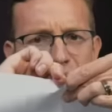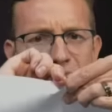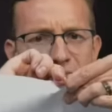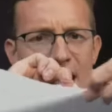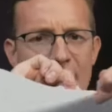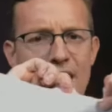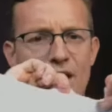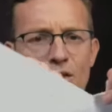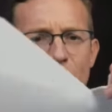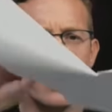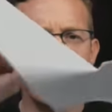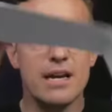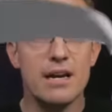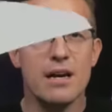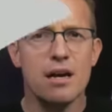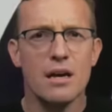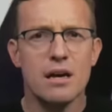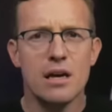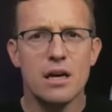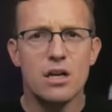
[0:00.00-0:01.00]

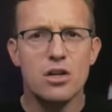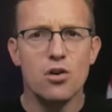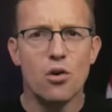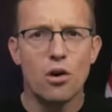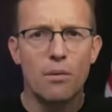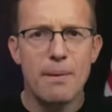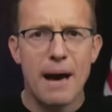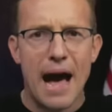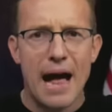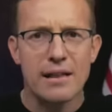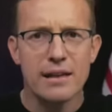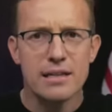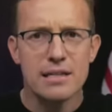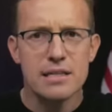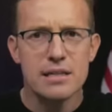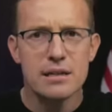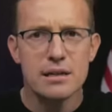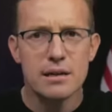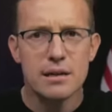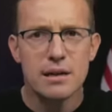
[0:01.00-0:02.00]
tearing your
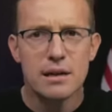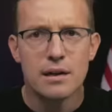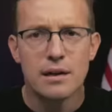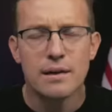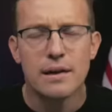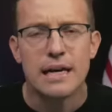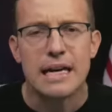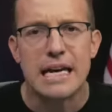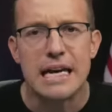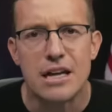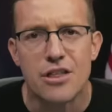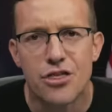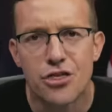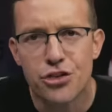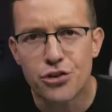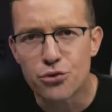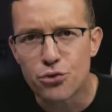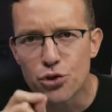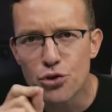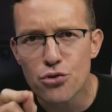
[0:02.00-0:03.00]
ballot. He
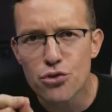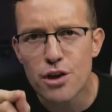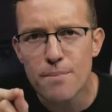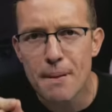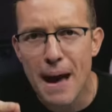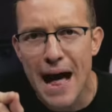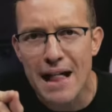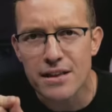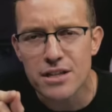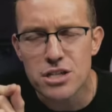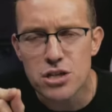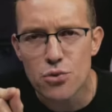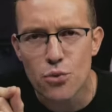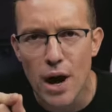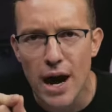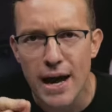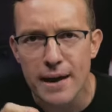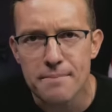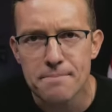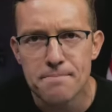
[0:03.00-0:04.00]
threw the ballots
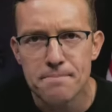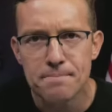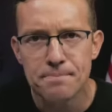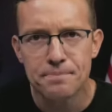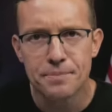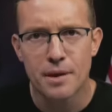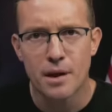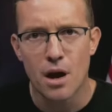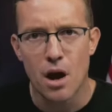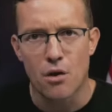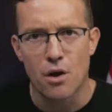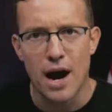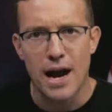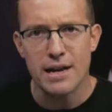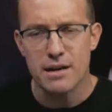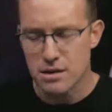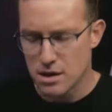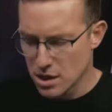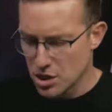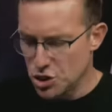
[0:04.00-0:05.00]
away. All
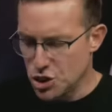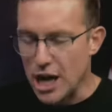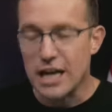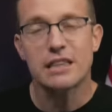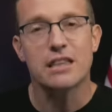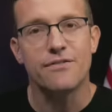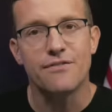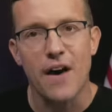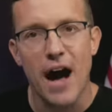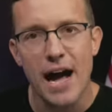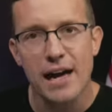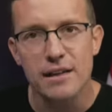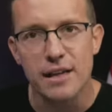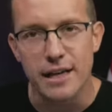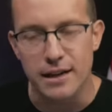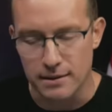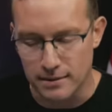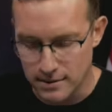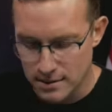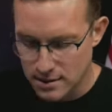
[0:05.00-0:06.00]
right. Check the
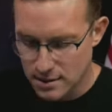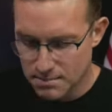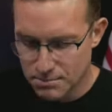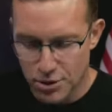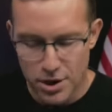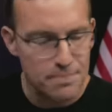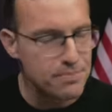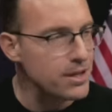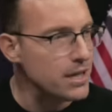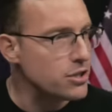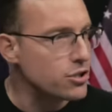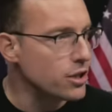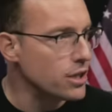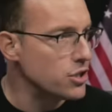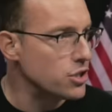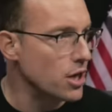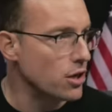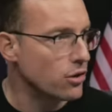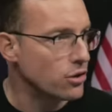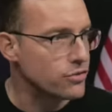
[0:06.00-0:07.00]
filing. Put up the Attorney
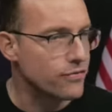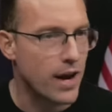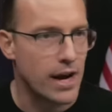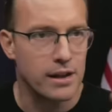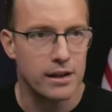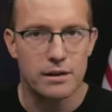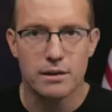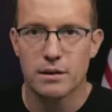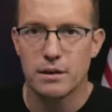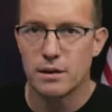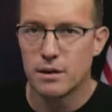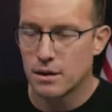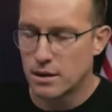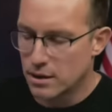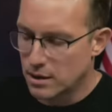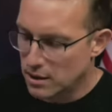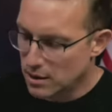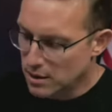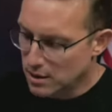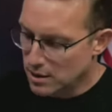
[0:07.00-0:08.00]
General's filing.
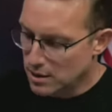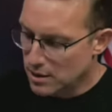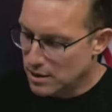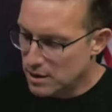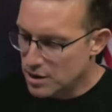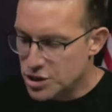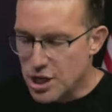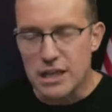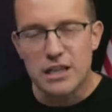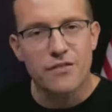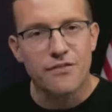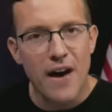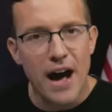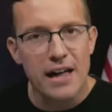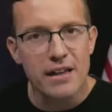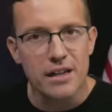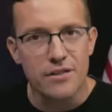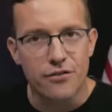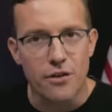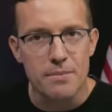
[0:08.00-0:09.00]
Check the
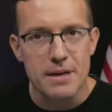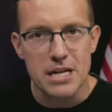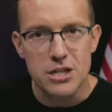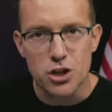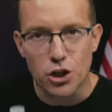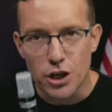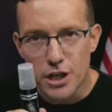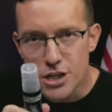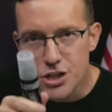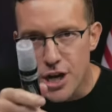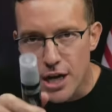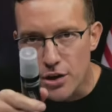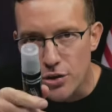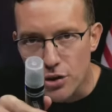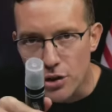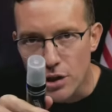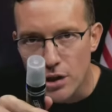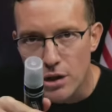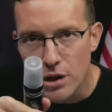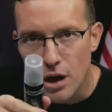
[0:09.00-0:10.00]
filing from the Attorney
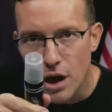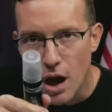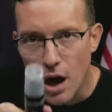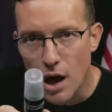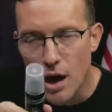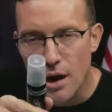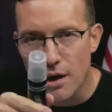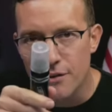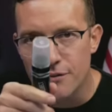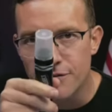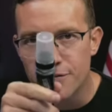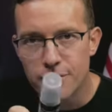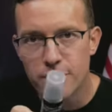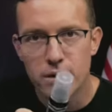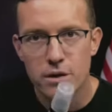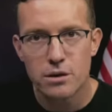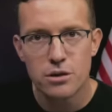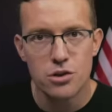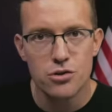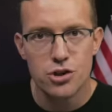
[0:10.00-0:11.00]
General of
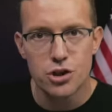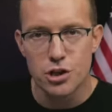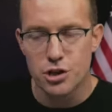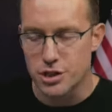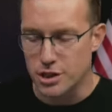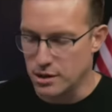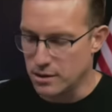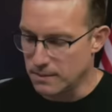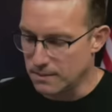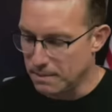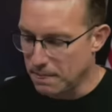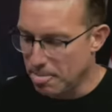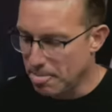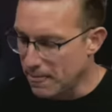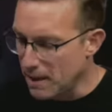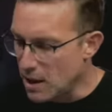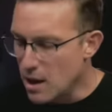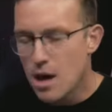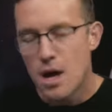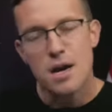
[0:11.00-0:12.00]
New Jersey.
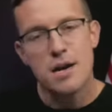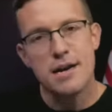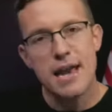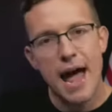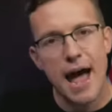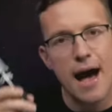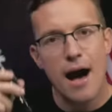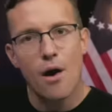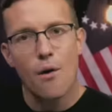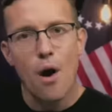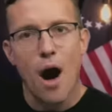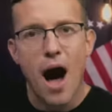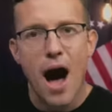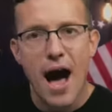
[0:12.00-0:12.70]
Now